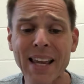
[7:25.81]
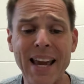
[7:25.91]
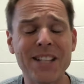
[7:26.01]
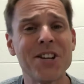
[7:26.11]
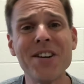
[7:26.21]

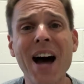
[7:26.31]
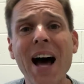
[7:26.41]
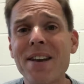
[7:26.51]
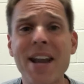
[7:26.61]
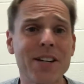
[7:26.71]
It's
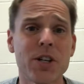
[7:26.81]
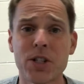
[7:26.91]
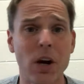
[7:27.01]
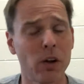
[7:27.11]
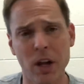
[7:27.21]
not
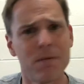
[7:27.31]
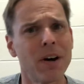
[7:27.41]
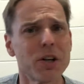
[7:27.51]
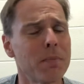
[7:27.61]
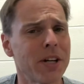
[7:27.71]
necessarily, a
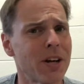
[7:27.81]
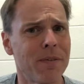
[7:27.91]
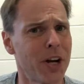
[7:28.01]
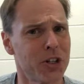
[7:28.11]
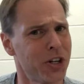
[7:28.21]
function-based
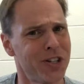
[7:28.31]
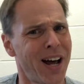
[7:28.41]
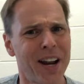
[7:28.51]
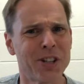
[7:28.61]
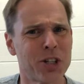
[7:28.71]
definition is
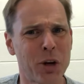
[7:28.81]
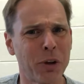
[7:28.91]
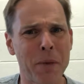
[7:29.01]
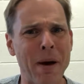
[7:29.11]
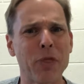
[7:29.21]
not
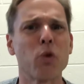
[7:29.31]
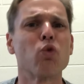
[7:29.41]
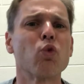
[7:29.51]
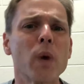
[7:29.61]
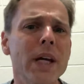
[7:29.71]
necessarily about the
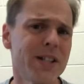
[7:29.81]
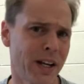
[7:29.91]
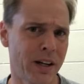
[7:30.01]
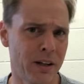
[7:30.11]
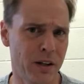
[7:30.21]

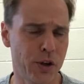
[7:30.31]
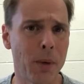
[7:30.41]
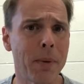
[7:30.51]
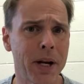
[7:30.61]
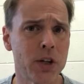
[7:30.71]
reason
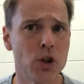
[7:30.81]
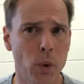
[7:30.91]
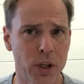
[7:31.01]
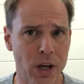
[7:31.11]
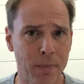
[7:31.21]
somebody's
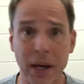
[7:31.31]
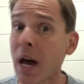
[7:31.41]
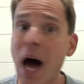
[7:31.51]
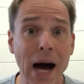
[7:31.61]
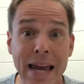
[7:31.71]
doing something.
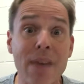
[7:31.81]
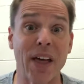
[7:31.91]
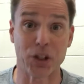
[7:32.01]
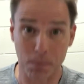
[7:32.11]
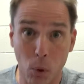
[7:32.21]
Again,
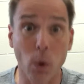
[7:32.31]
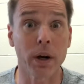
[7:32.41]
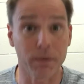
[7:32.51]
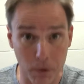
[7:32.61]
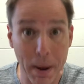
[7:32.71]
that's
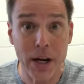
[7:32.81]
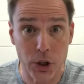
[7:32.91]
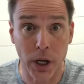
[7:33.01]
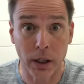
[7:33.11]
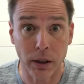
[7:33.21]
important
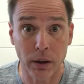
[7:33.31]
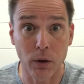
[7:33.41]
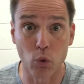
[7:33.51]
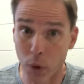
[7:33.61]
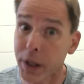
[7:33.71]
information,
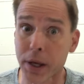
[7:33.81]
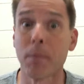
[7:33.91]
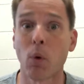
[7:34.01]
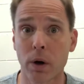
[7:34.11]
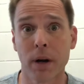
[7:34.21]
really
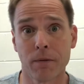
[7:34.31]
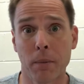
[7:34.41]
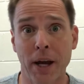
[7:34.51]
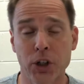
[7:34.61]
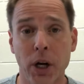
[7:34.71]
important
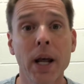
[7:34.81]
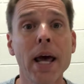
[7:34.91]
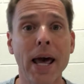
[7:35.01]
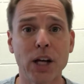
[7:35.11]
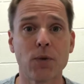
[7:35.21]
information
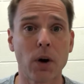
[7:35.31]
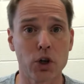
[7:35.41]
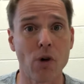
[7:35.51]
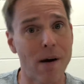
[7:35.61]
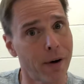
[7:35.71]
as far as
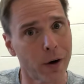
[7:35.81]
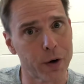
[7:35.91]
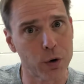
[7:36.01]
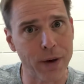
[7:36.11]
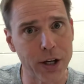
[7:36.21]
driving our
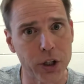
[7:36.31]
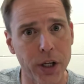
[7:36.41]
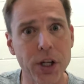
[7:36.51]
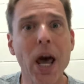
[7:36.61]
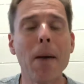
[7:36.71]

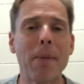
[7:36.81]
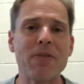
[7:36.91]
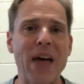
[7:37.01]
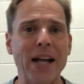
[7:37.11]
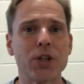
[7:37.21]
interventions,
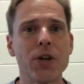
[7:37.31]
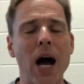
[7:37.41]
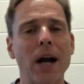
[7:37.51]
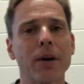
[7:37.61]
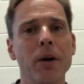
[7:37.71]
but that's
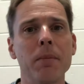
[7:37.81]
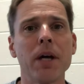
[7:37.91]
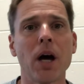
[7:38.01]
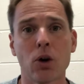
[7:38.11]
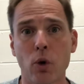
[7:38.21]
not going to
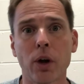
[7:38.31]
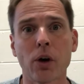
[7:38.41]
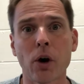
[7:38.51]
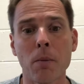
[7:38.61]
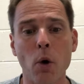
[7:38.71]
be a
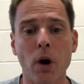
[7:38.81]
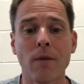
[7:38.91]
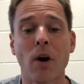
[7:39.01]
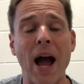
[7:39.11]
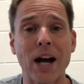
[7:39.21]
critical component
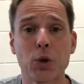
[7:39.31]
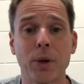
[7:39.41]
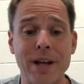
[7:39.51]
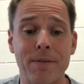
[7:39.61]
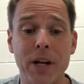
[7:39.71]
of our actual
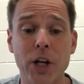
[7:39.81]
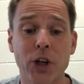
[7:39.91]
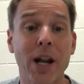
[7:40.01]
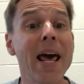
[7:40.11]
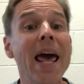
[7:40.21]

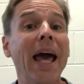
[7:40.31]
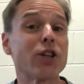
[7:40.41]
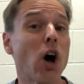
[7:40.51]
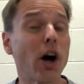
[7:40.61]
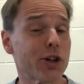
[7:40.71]
definition.
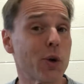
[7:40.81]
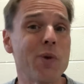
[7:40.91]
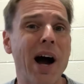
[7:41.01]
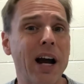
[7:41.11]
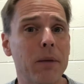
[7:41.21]
It's also
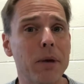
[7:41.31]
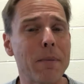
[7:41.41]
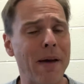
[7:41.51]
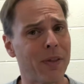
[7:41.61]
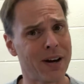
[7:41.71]
not going to be
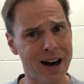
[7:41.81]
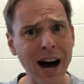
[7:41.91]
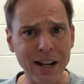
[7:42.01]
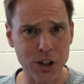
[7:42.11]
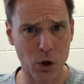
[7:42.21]
about the
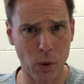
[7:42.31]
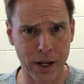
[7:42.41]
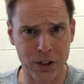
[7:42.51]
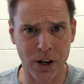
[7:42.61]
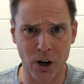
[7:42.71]

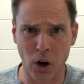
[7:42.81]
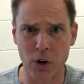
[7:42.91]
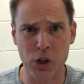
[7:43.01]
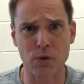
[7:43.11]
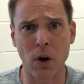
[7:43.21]
consequence that
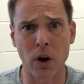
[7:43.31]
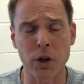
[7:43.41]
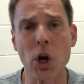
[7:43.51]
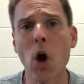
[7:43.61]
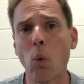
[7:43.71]
occurs as far
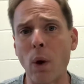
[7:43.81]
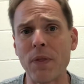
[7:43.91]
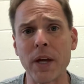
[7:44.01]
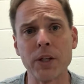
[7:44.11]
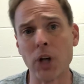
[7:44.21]
as what
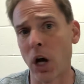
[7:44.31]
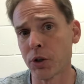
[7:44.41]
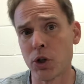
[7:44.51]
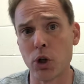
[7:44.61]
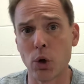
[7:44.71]
the
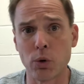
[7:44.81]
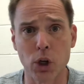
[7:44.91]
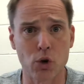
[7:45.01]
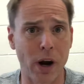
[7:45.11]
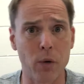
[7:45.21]
adults do to
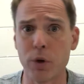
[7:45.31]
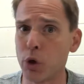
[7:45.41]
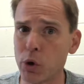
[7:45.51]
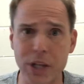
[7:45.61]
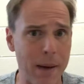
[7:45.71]
try to
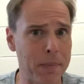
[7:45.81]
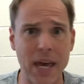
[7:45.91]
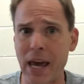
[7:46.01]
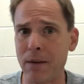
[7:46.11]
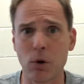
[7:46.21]
reduce that
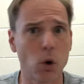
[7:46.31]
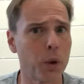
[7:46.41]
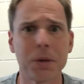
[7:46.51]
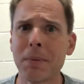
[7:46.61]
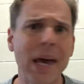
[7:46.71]
behavior, or
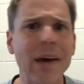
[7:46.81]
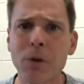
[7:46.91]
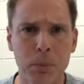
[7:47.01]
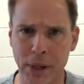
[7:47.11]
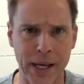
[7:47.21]
what the
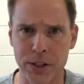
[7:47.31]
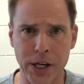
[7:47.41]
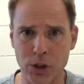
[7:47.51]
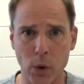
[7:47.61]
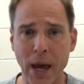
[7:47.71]
behavior plan
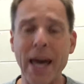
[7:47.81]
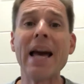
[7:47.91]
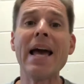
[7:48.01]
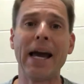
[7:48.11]
says, okay?